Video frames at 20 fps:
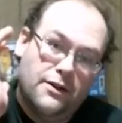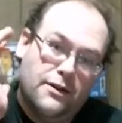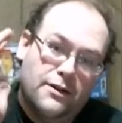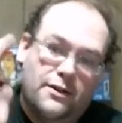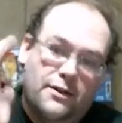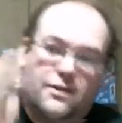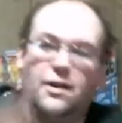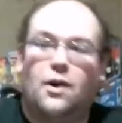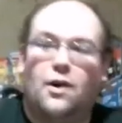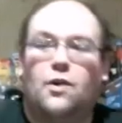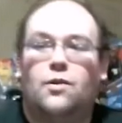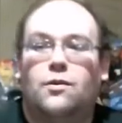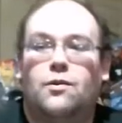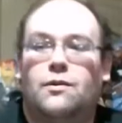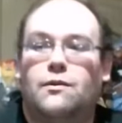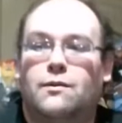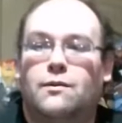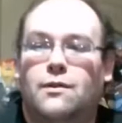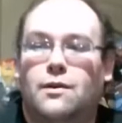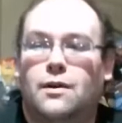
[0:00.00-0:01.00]
So,
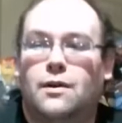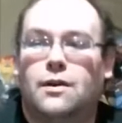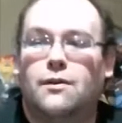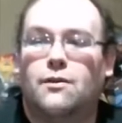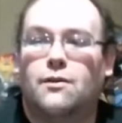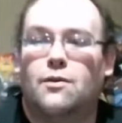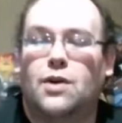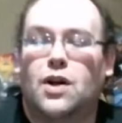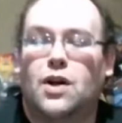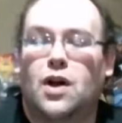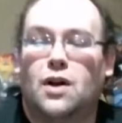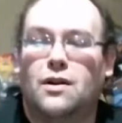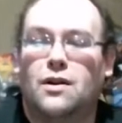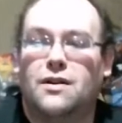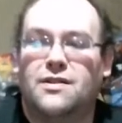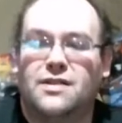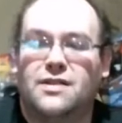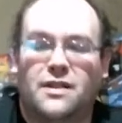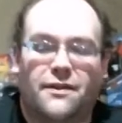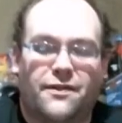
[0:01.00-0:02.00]

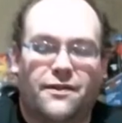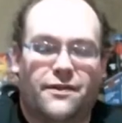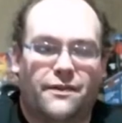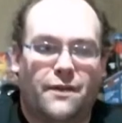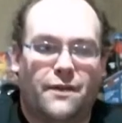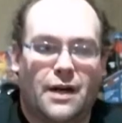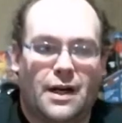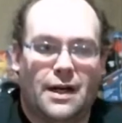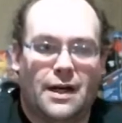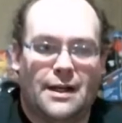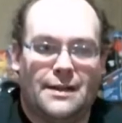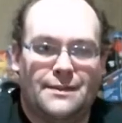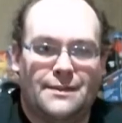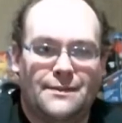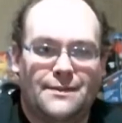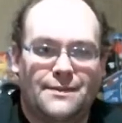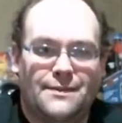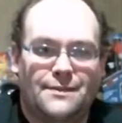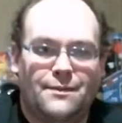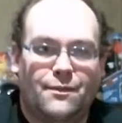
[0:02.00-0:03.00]
regardless of uh,
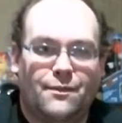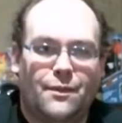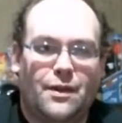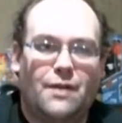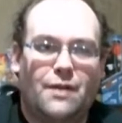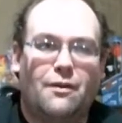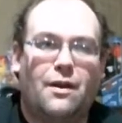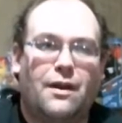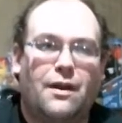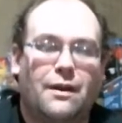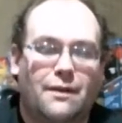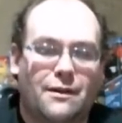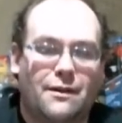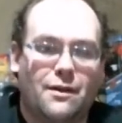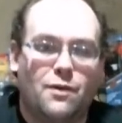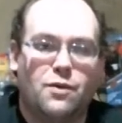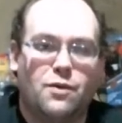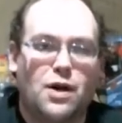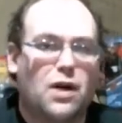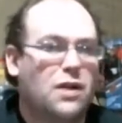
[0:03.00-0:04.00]

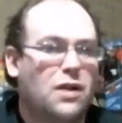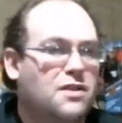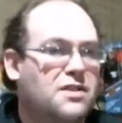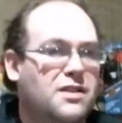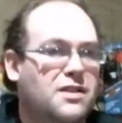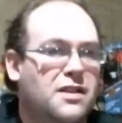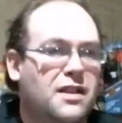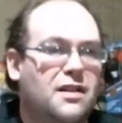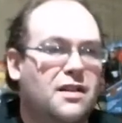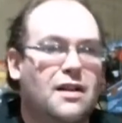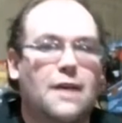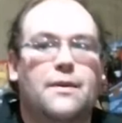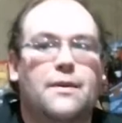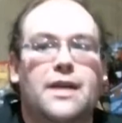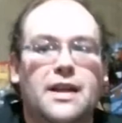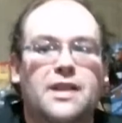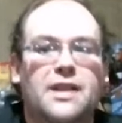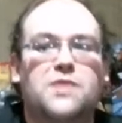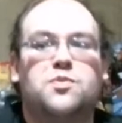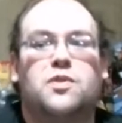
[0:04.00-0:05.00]
regardless of the climate,
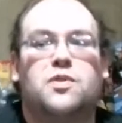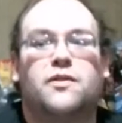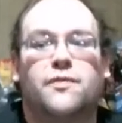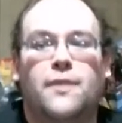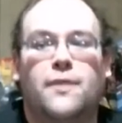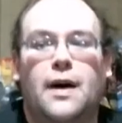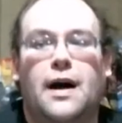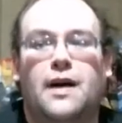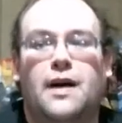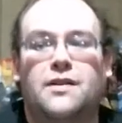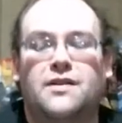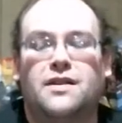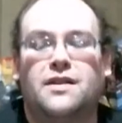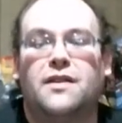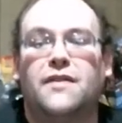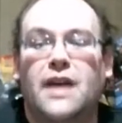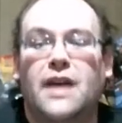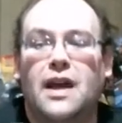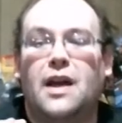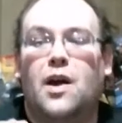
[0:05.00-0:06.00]
it is proof
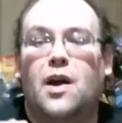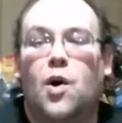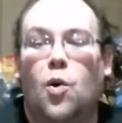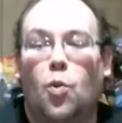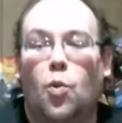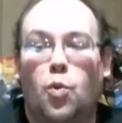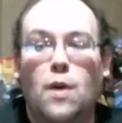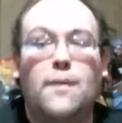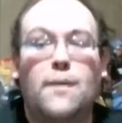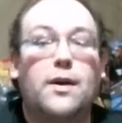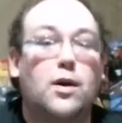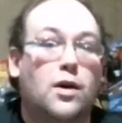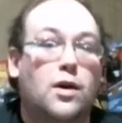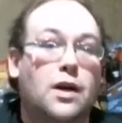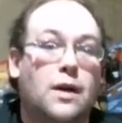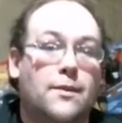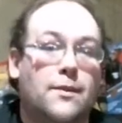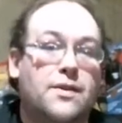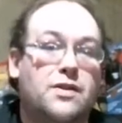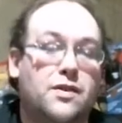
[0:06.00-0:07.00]
positive. Women are
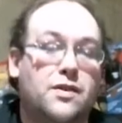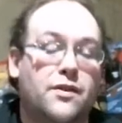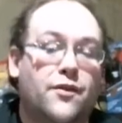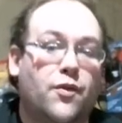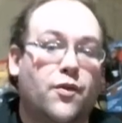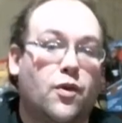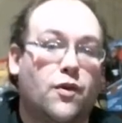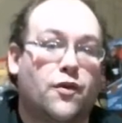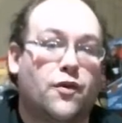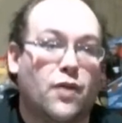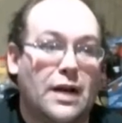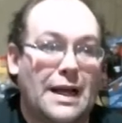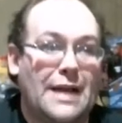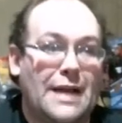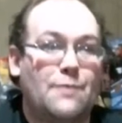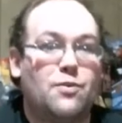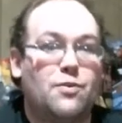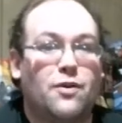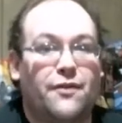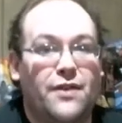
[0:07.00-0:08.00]
coming to the forefront
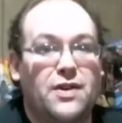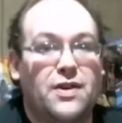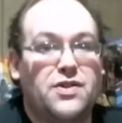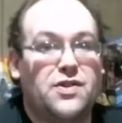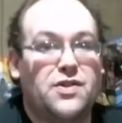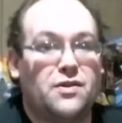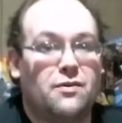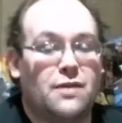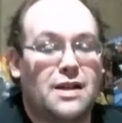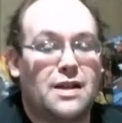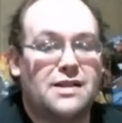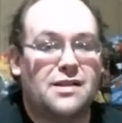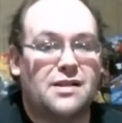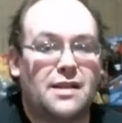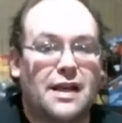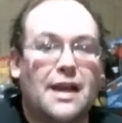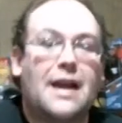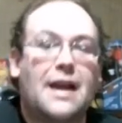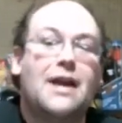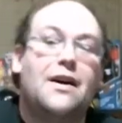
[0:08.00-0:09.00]
in professional
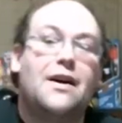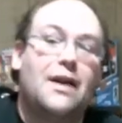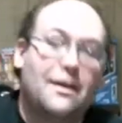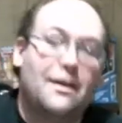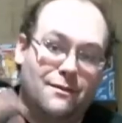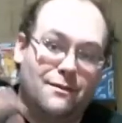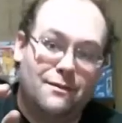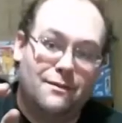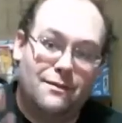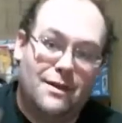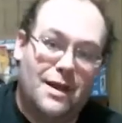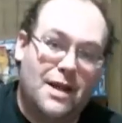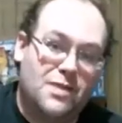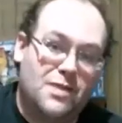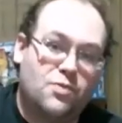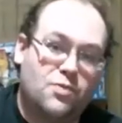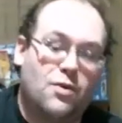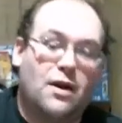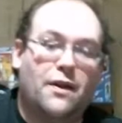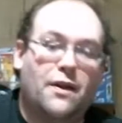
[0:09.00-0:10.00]
wrestling,
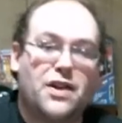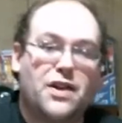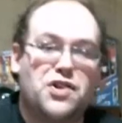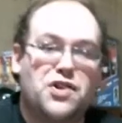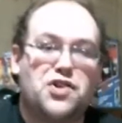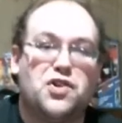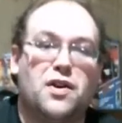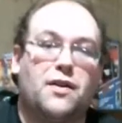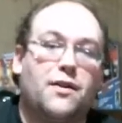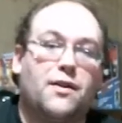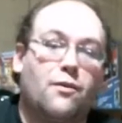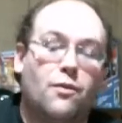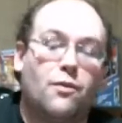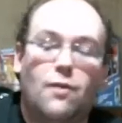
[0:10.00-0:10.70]
as well they should.